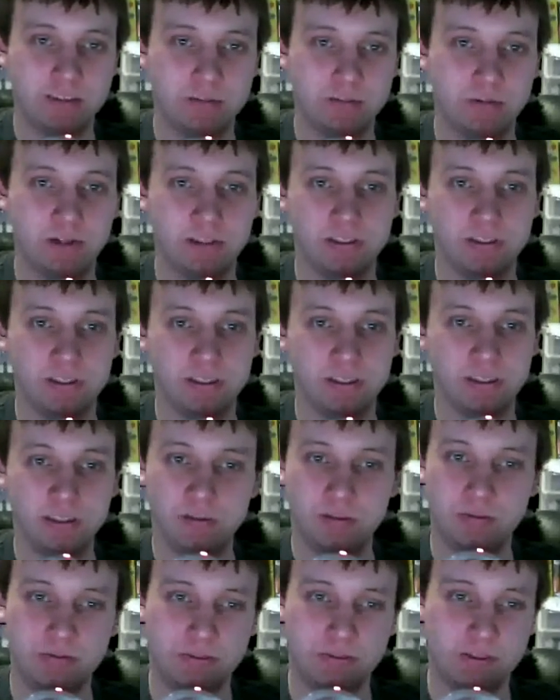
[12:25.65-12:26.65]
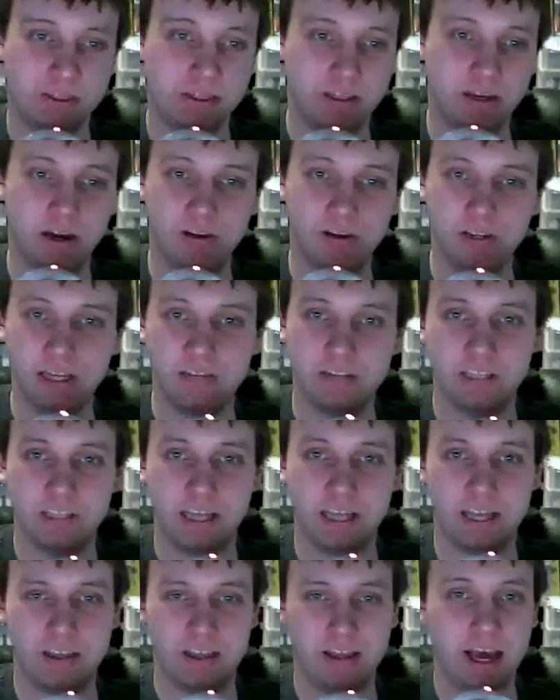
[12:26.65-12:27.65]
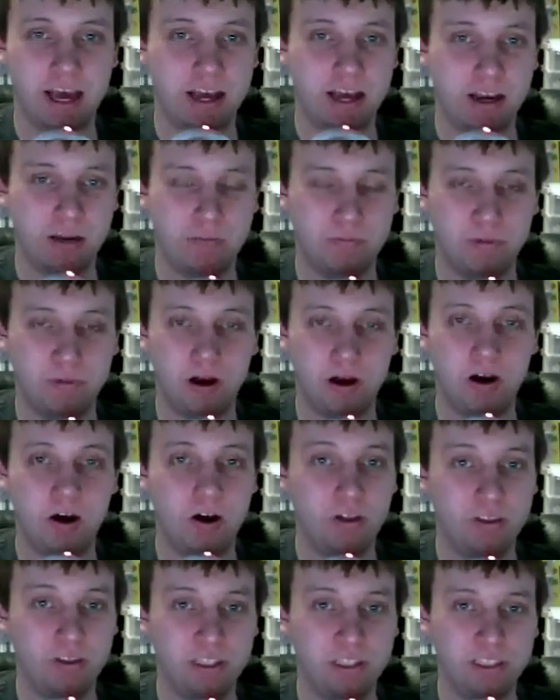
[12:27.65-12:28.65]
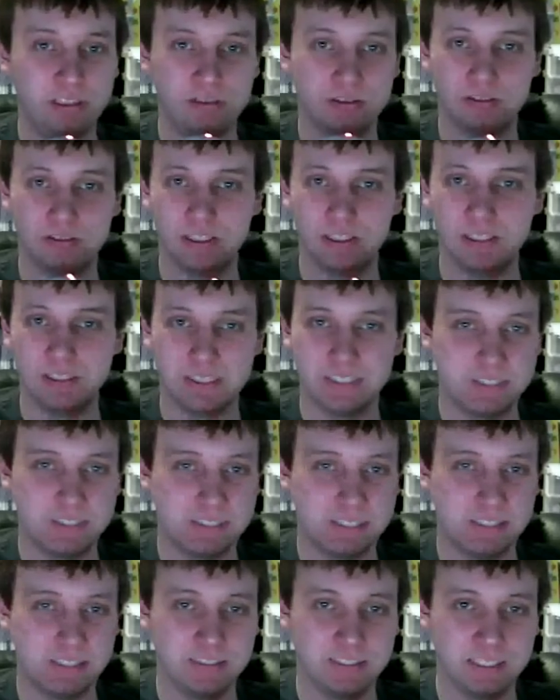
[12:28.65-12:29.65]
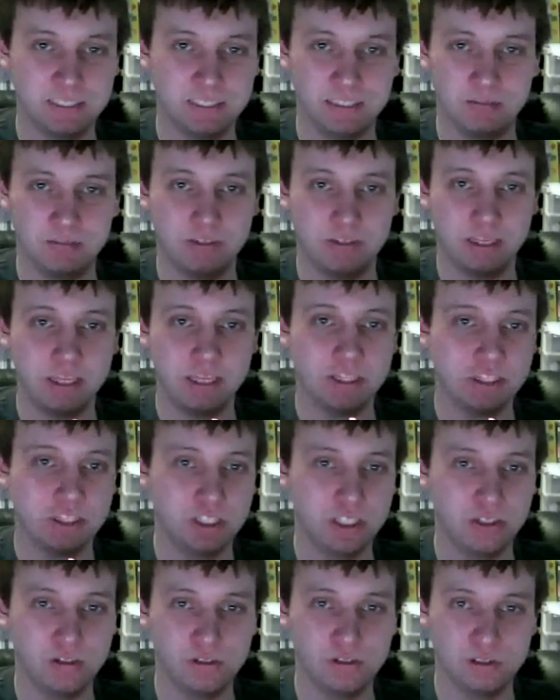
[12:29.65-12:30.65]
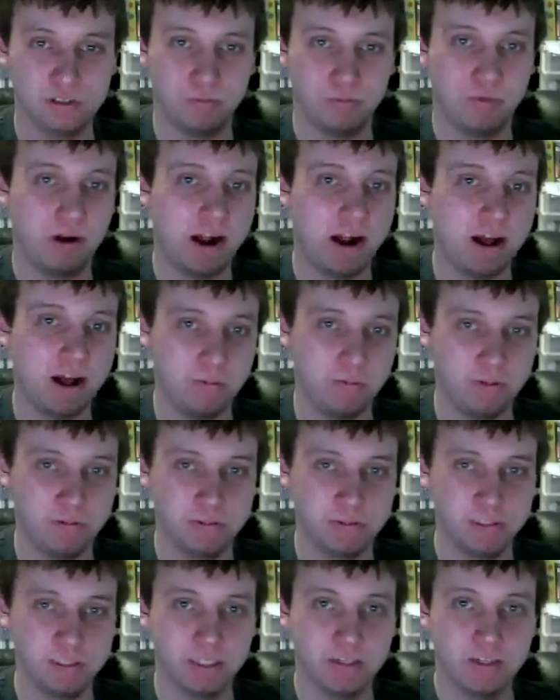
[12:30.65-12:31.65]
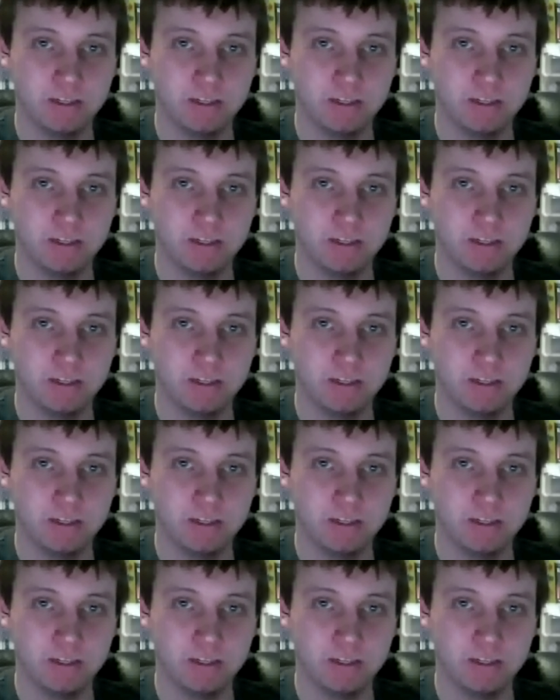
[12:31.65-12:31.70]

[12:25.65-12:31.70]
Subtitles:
But you know, you have to add up all these instances and issues and problems